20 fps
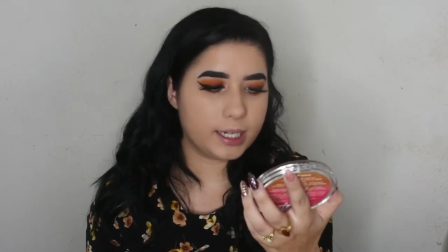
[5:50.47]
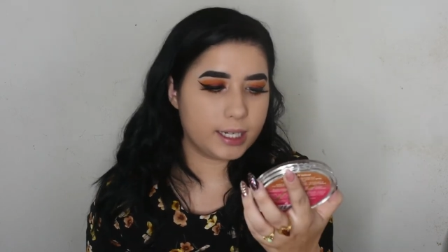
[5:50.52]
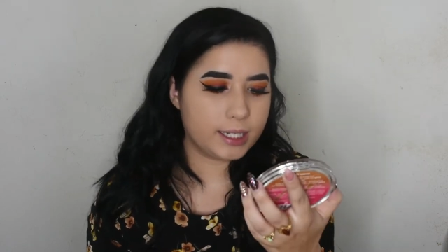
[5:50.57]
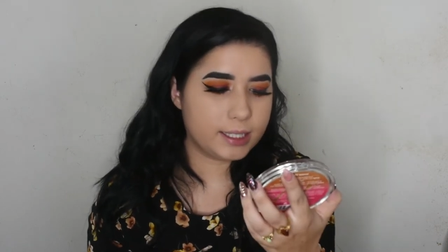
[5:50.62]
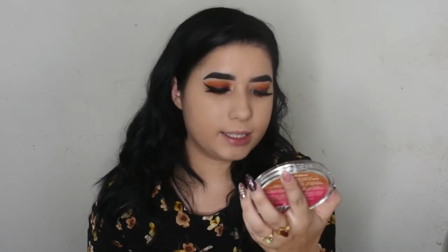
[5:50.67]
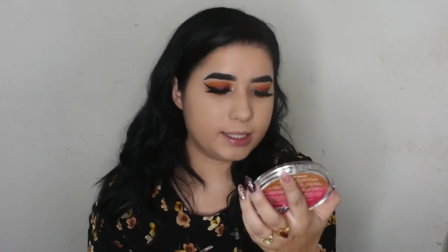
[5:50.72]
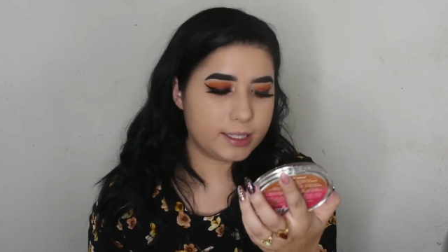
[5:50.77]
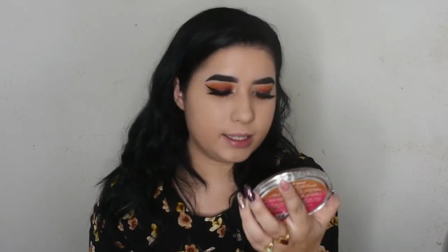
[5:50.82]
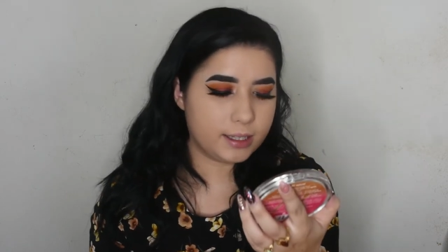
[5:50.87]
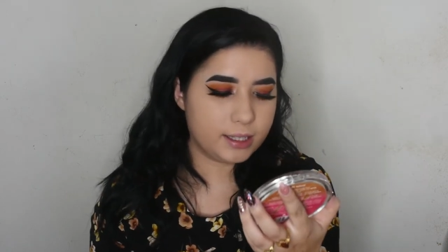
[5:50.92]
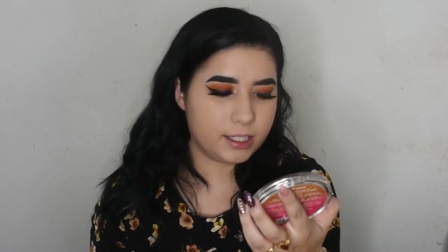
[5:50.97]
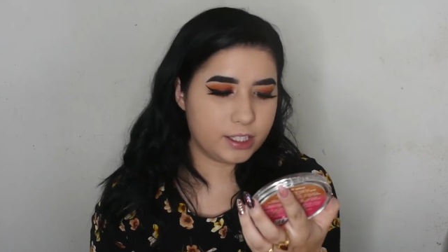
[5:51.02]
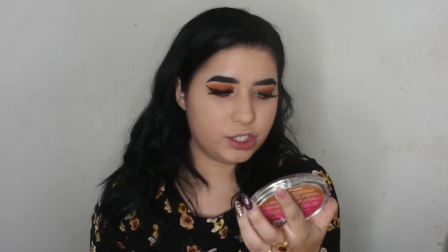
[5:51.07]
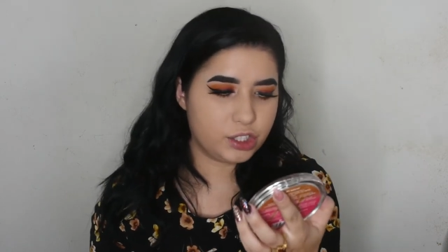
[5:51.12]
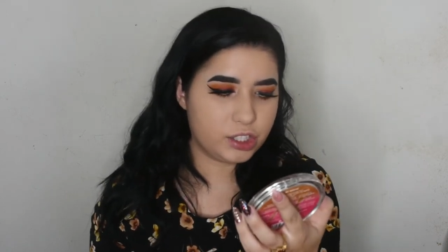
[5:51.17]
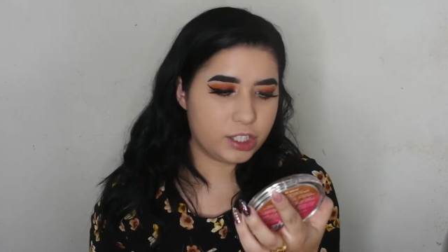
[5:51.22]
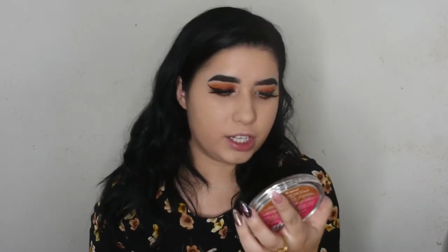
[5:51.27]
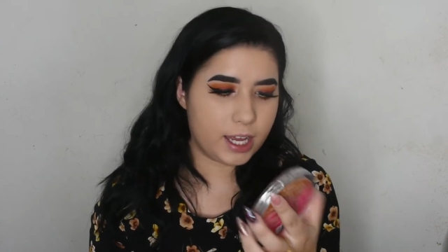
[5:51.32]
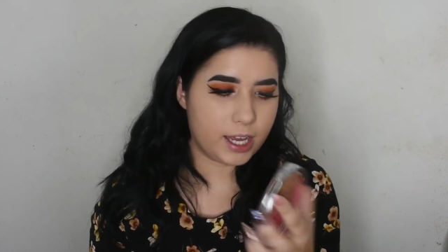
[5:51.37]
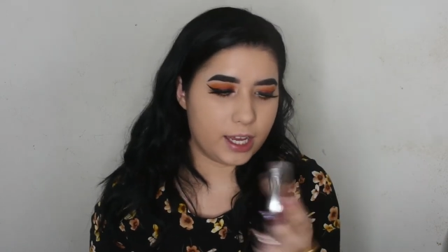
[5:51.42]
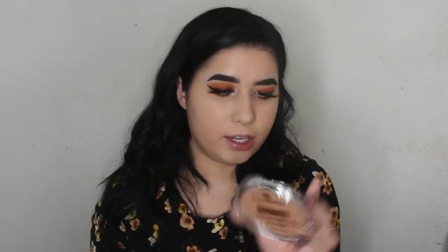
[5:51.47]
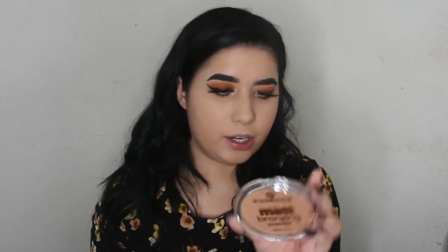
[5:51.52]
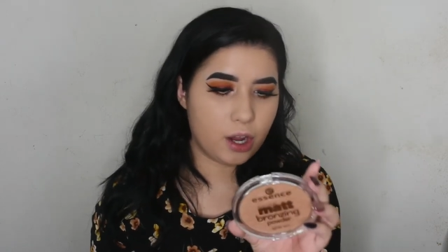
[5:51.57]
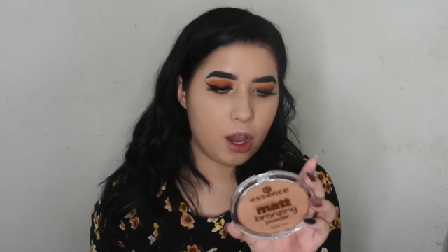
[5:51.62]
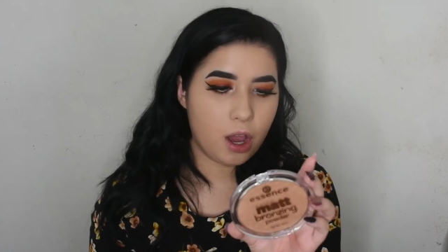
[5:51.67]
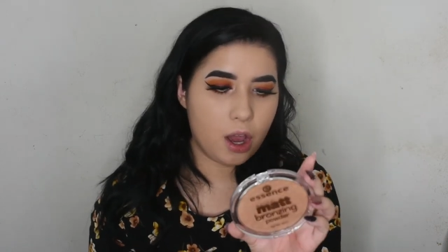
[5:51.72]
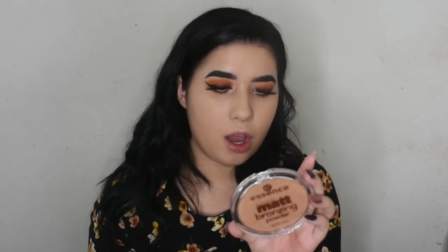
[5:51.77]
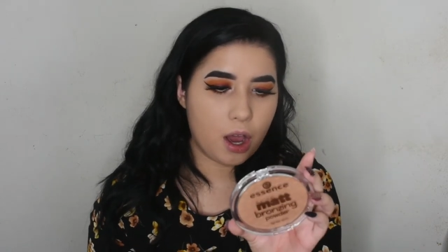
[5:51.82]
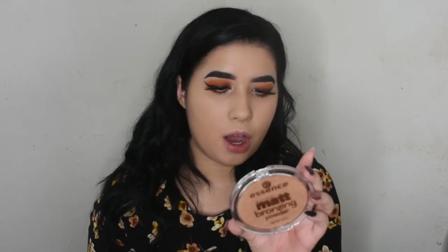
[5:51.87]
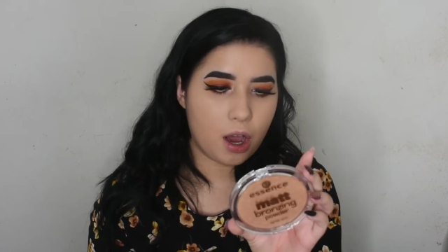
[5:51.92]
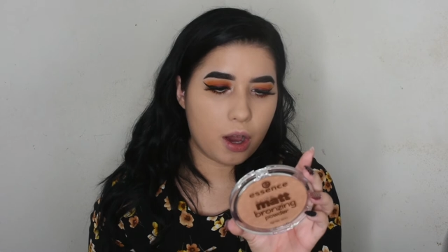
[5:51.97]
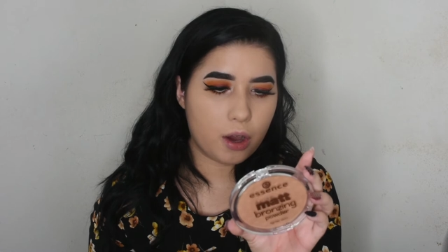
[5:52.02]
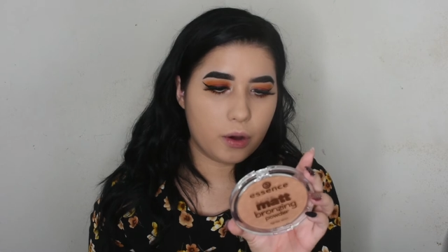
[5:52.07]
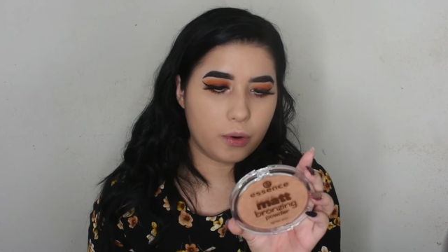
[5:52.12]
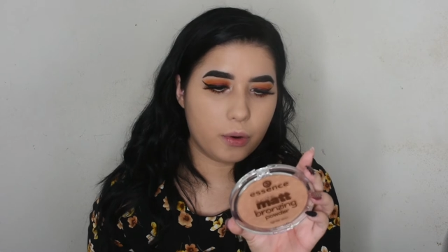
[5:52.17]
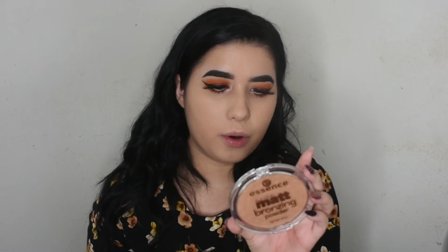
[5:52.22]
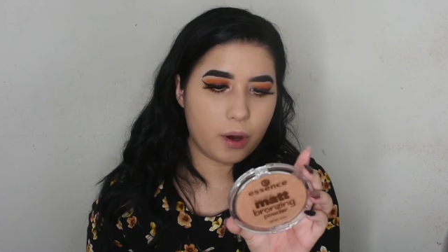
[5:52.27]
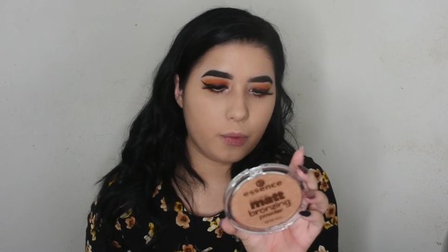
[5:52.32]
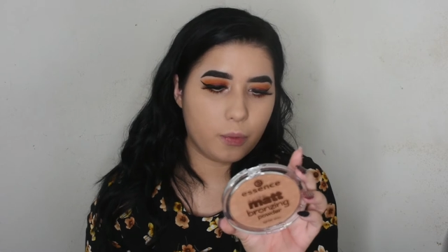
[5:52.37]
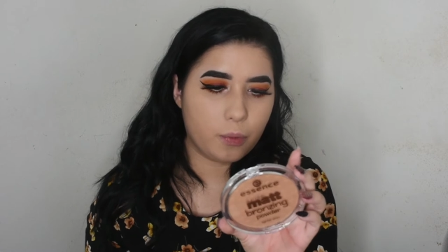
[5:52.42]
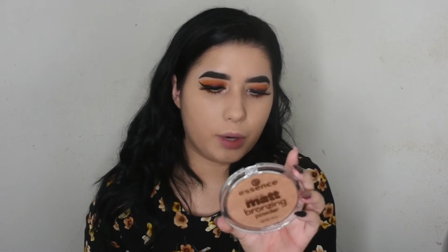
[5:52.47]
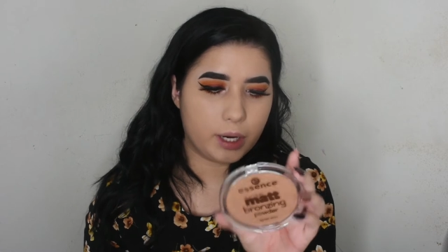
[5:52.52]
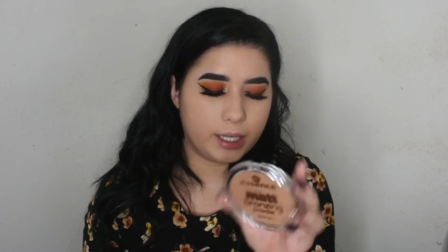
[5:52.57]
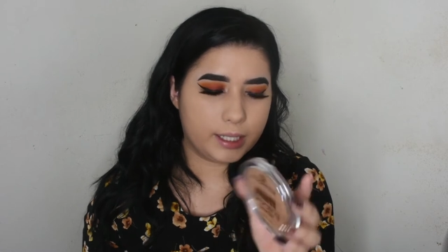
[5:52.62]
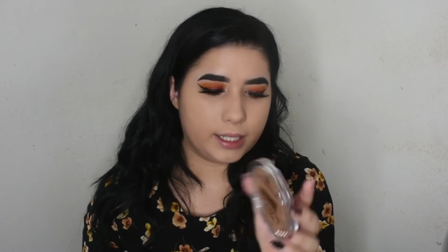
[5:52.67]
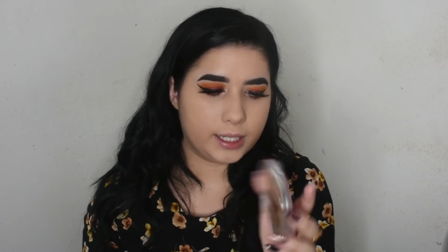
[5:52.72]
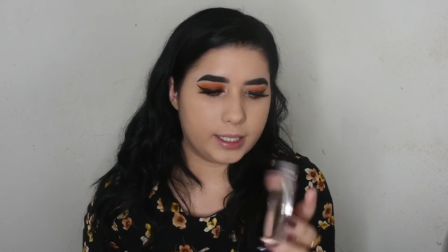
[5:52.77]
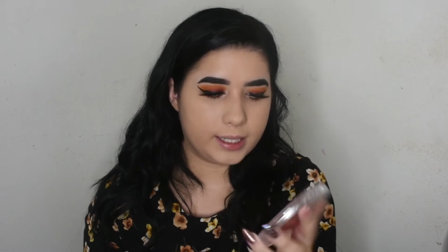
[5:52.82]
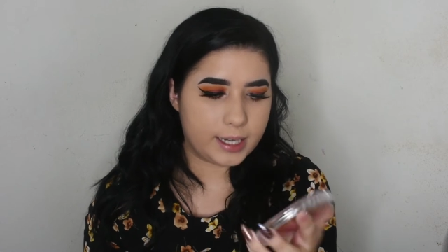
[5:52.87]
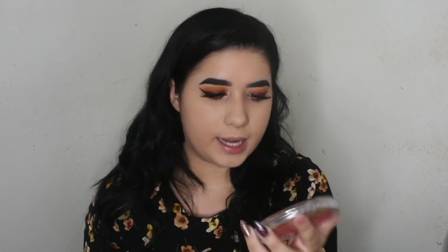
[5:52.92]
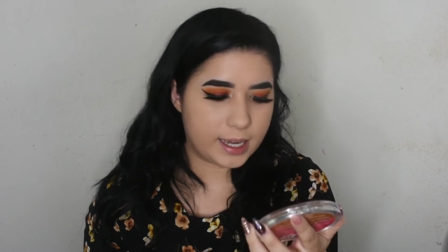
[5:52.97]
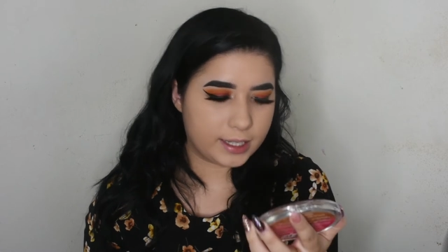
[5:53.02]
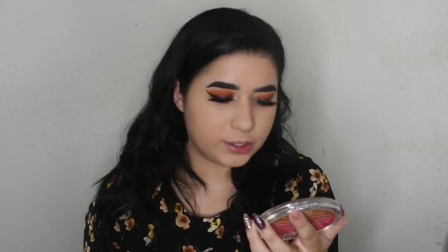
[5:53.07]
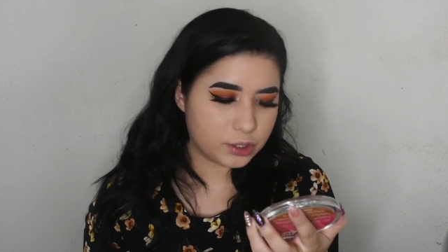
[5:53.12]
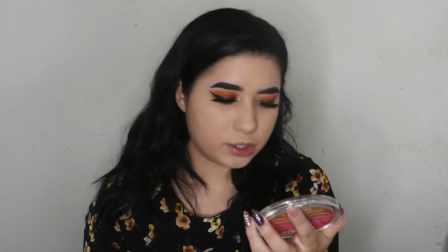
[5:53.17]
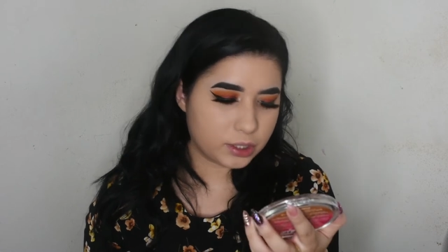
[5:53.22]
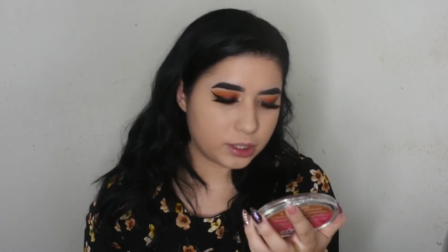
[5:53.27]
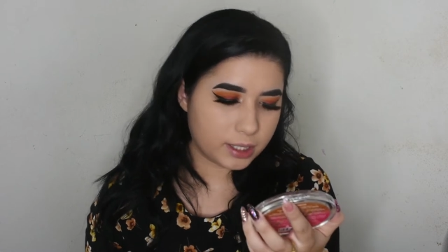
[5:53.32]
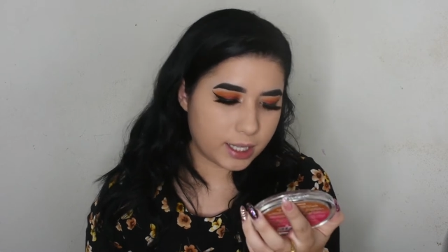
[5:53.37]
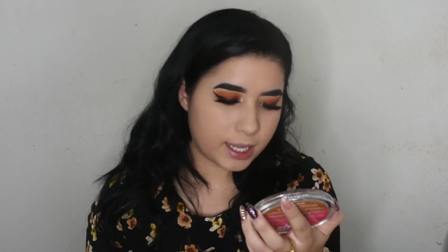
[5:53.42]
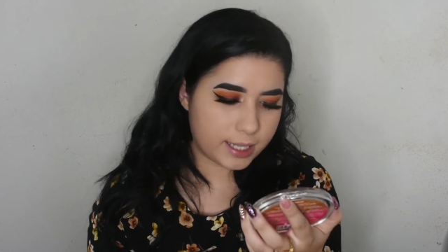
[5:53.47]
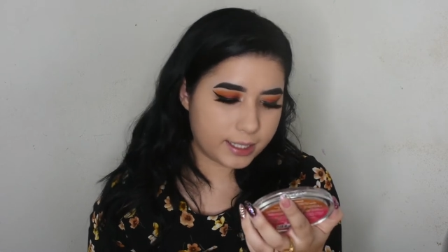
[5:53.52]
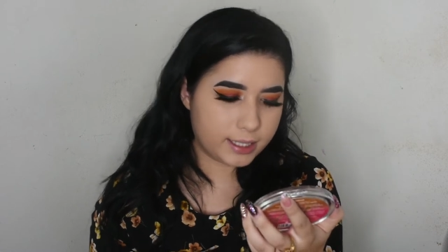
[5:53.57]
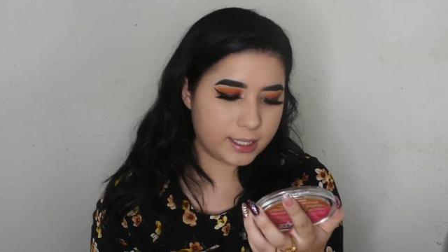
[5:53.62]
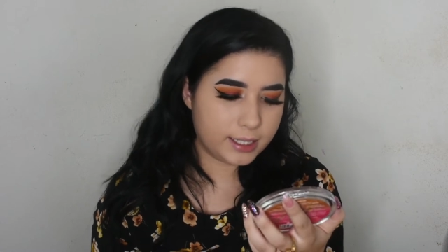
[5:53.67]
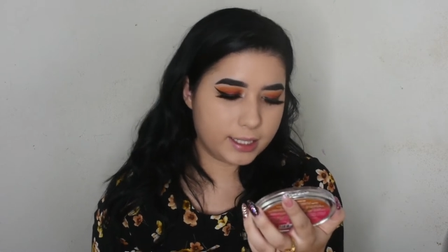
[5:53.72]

It is in the shade 01 Natural and